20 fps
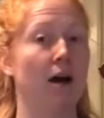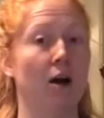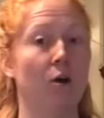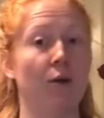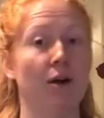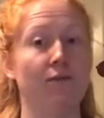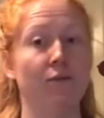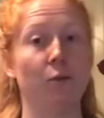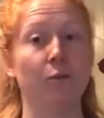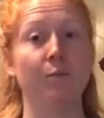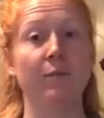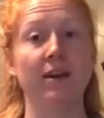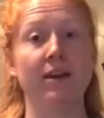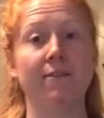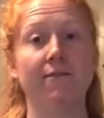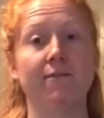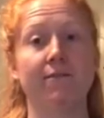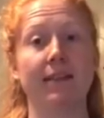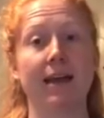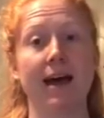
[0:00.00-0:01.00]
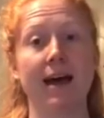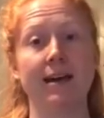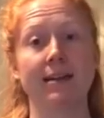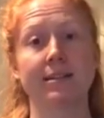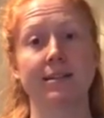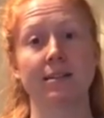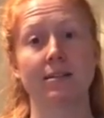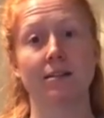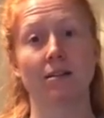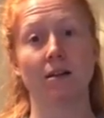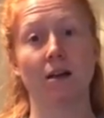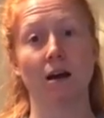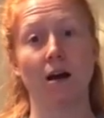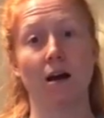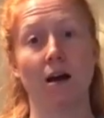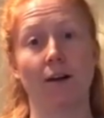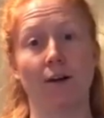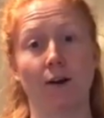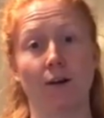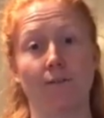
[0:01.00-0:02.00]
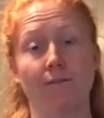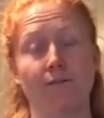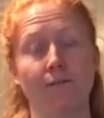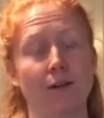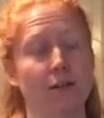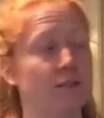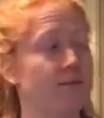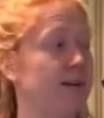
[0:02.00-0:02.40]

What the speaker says: we have a B flat on our first